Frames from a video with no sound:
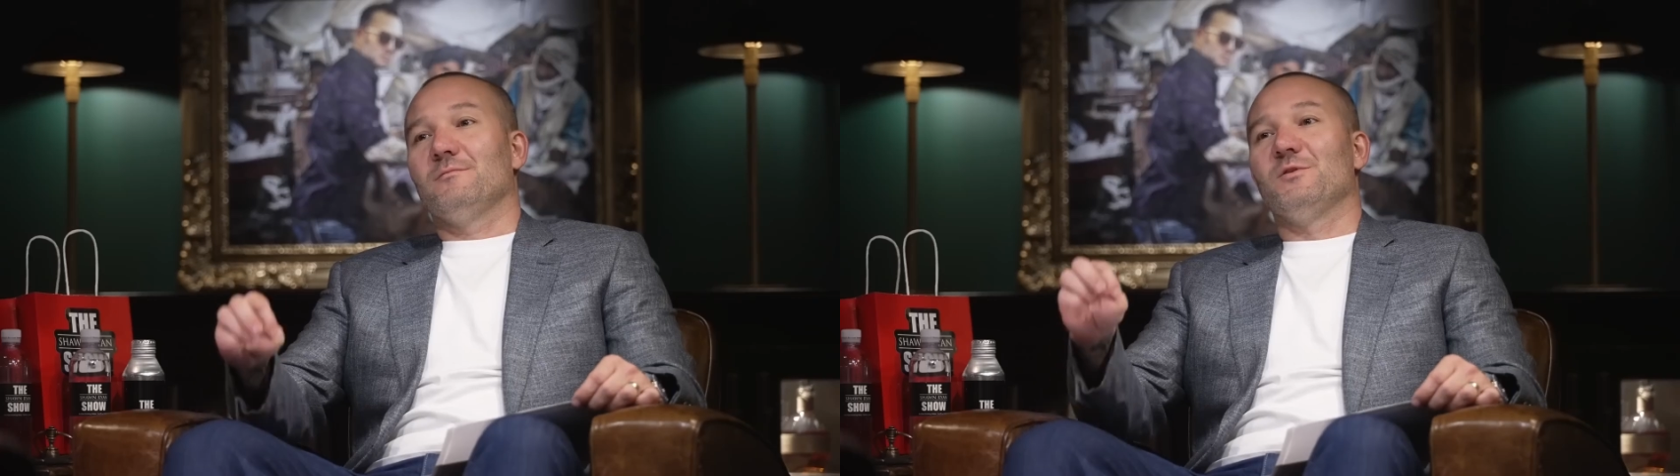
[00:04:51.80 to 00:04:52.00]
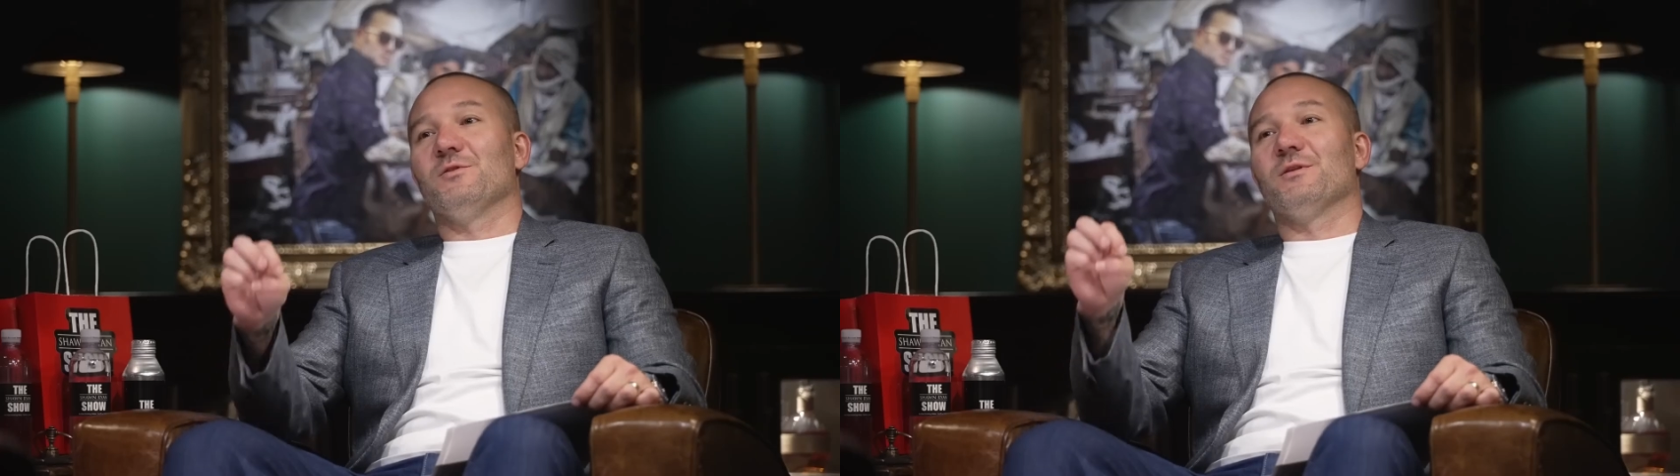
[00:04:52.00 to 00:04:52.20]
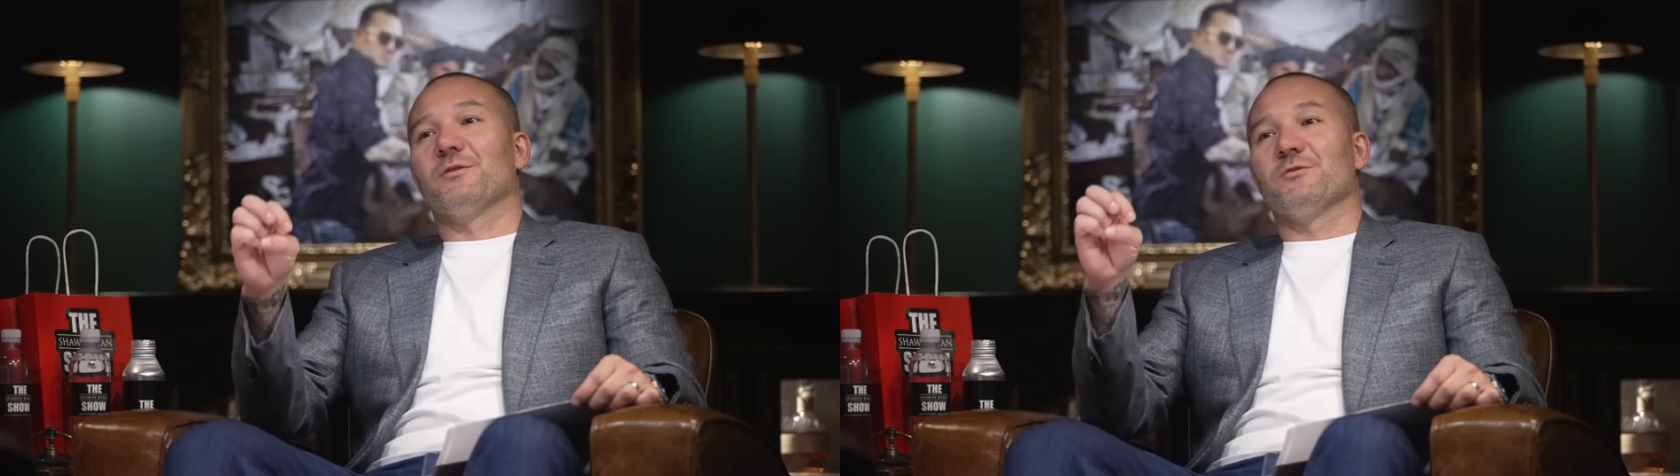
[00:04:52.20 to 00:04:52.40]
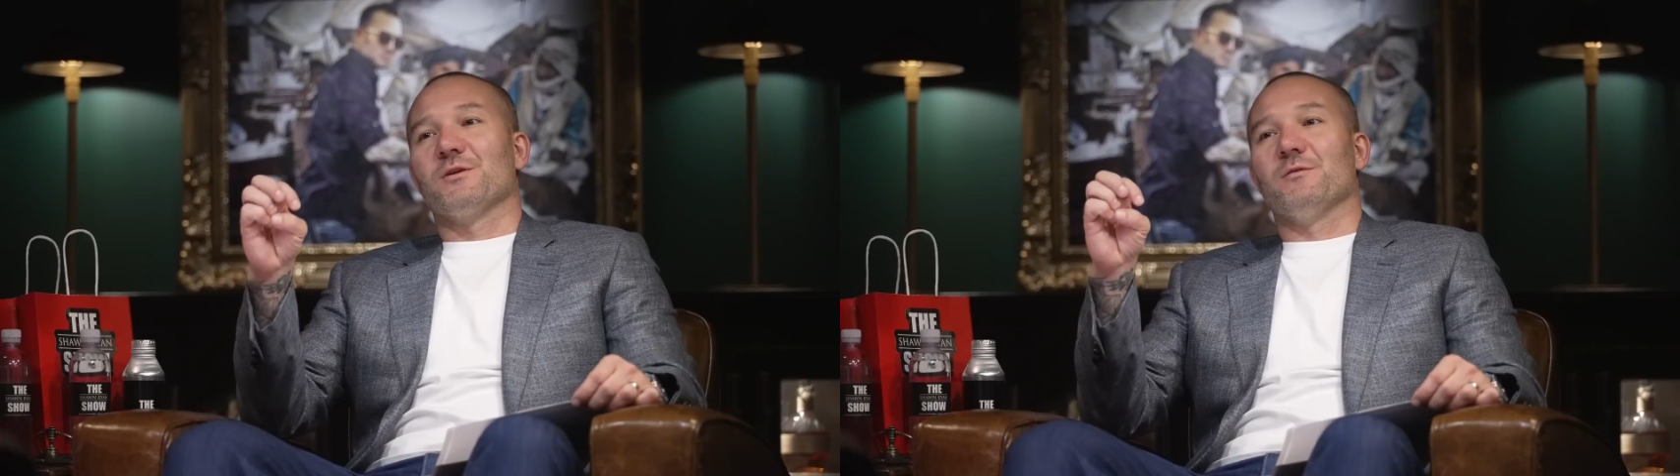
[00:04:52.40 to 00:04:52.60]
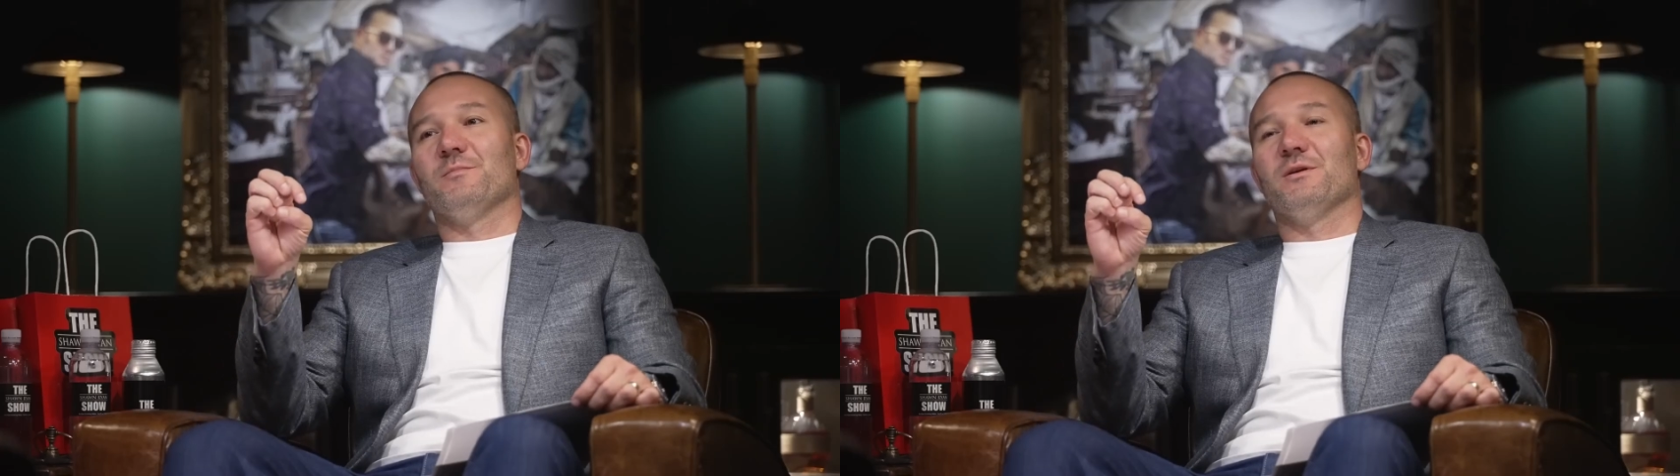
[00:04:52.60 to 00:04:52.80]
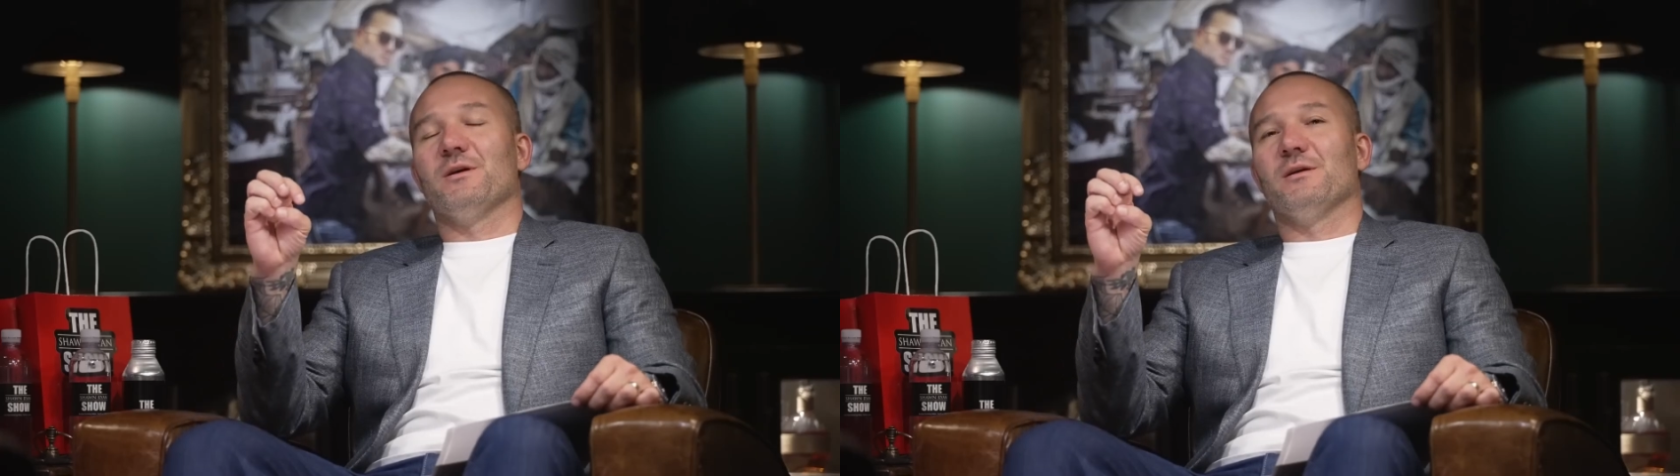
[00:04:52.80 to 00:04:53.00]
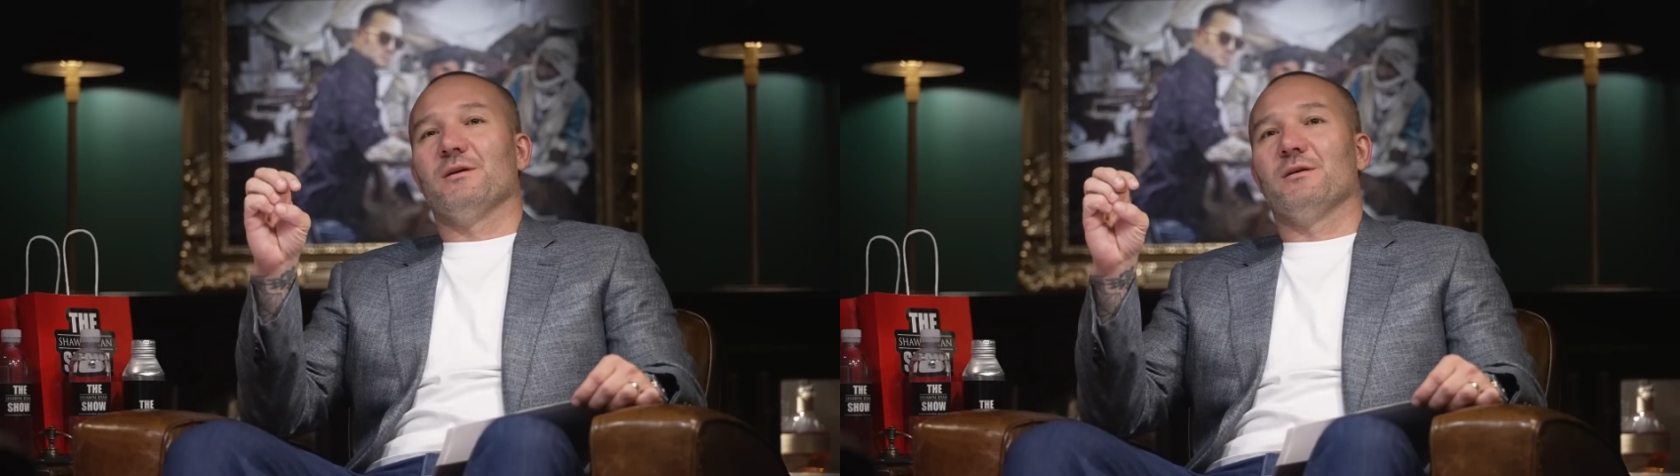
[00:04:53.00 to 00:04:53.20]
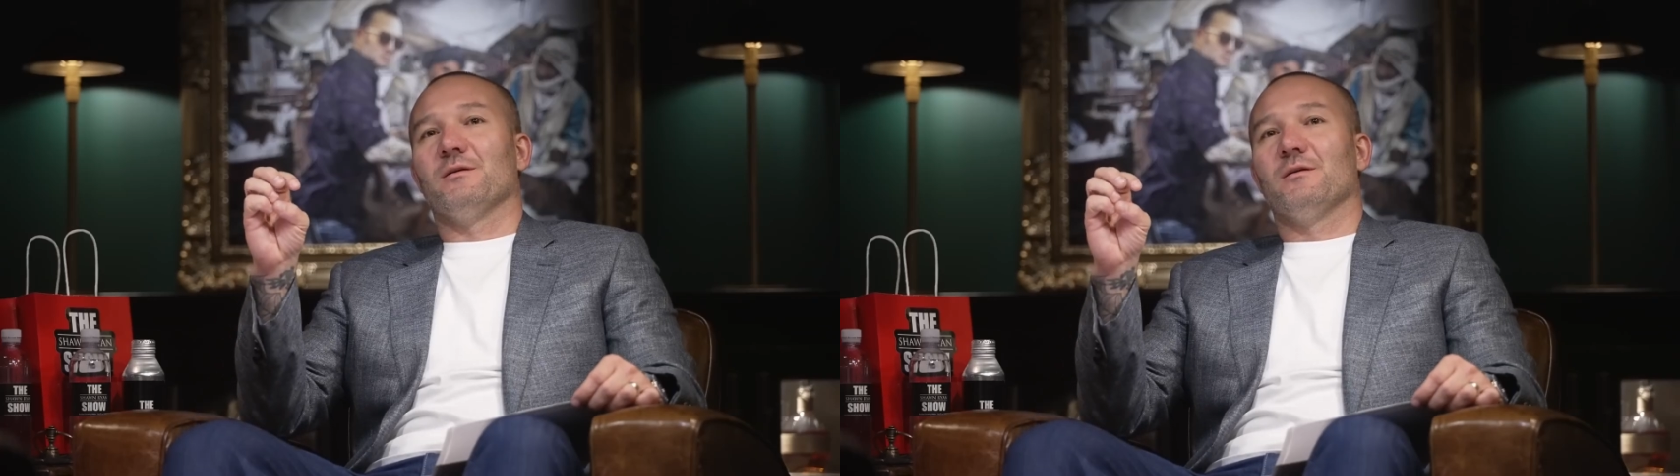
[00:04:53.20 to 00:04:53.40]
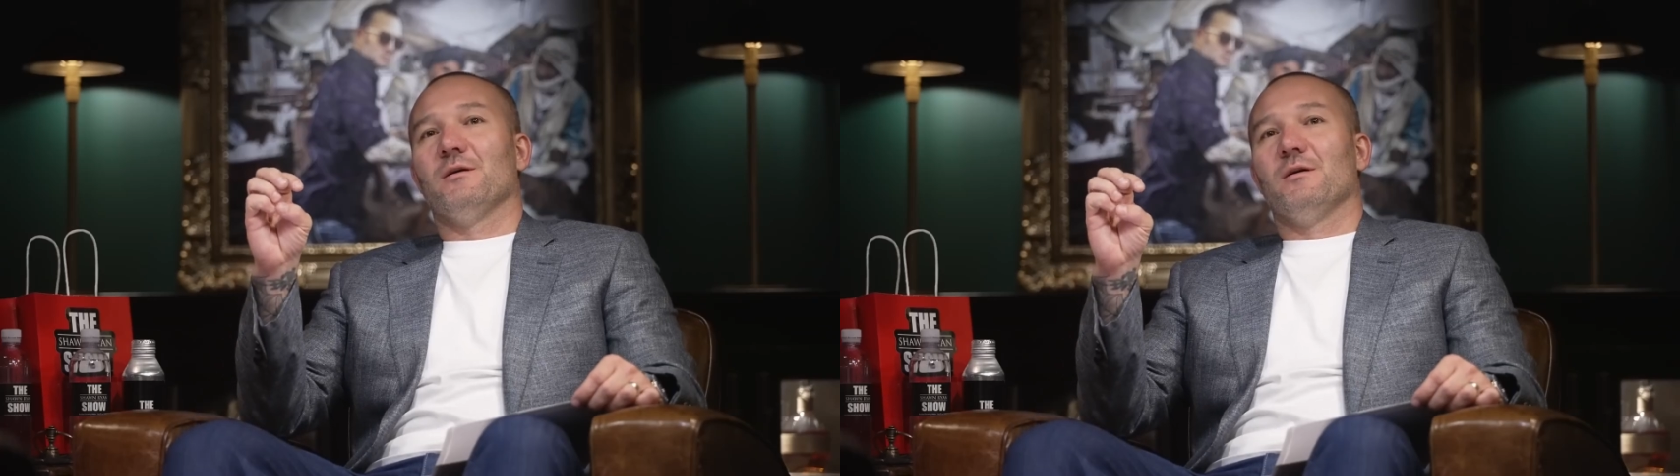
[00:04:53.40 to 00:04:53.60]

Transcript: Do you think there's going to be any,